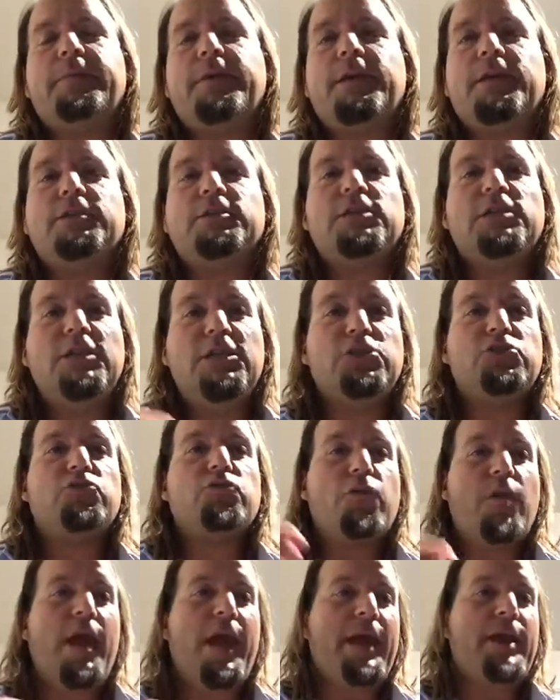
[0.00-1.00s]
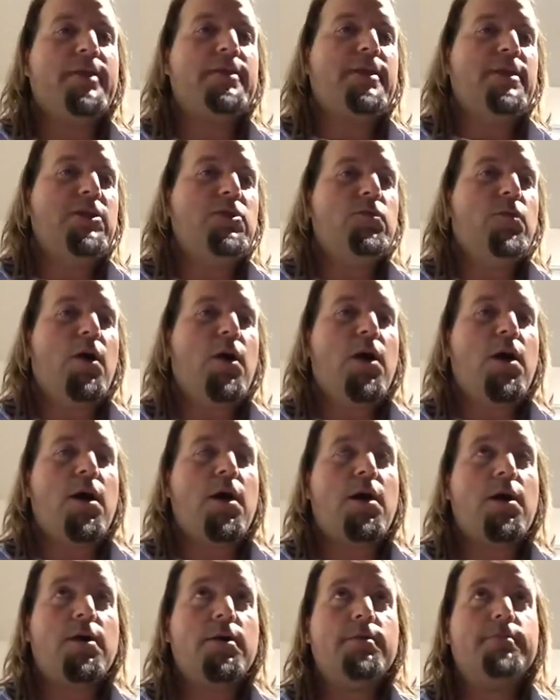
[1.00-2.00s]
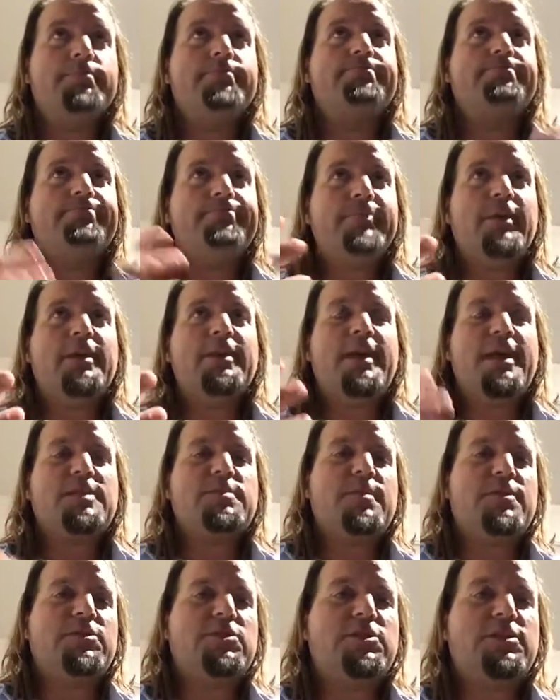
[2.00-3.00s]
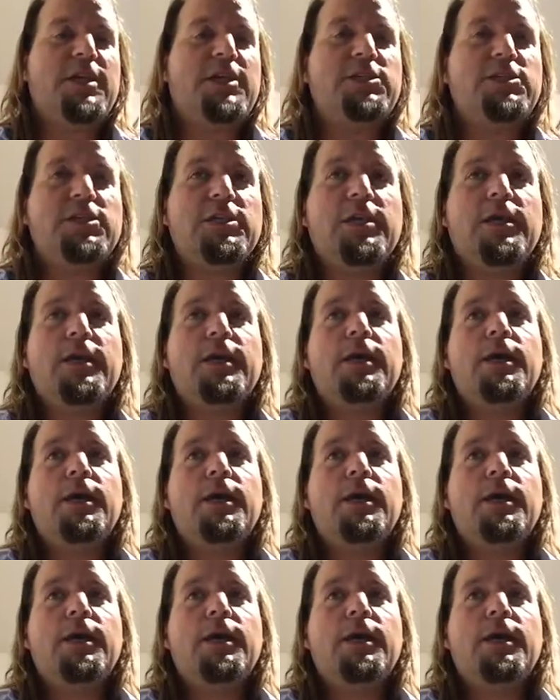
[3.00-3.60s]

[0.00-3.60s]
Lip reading: because each rank that you are in that specialization